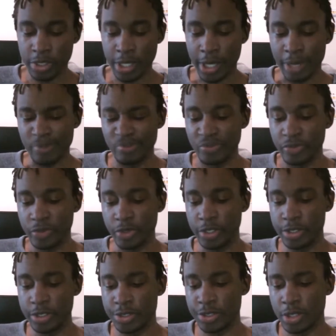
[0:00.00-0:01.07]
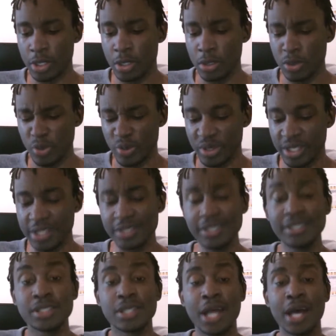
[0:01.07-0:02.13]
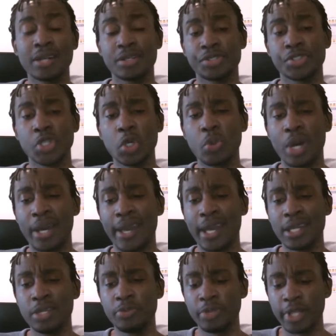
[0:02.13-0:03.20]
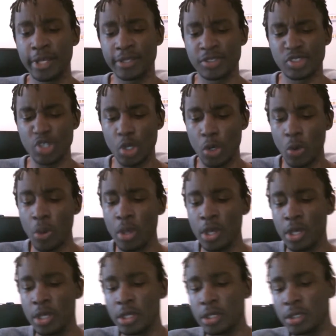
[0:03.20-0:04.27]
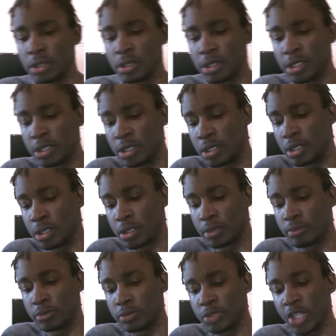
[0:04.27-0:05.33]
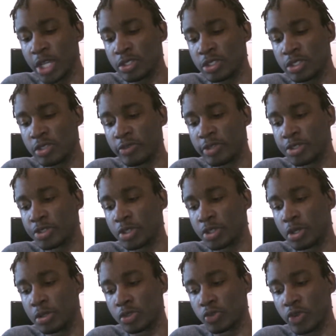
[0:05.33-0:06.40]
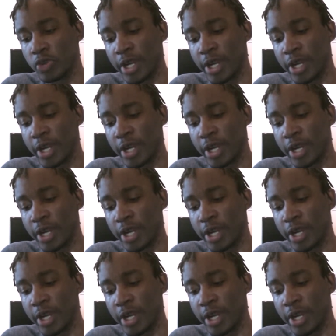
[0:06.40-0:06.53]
But yeah, this is not a show by Aniplex, so the chances of this show's